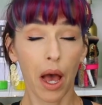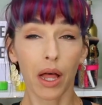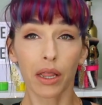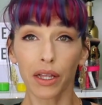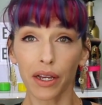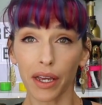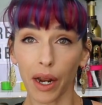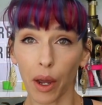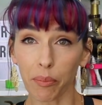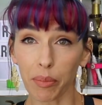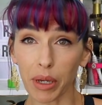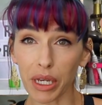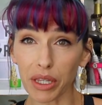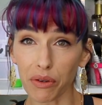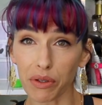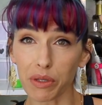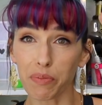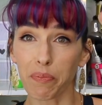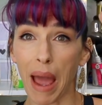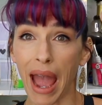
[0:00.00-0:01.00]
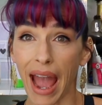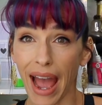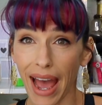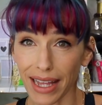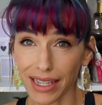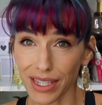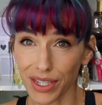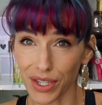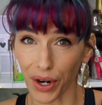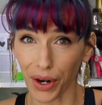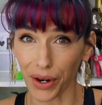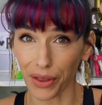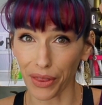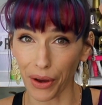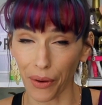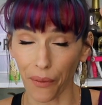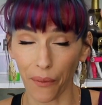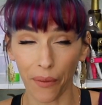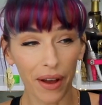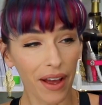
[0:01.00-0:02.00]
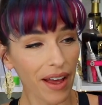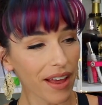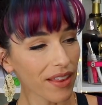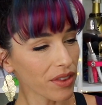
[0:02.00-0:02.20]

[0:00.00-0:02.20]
Look at how big those pans are though.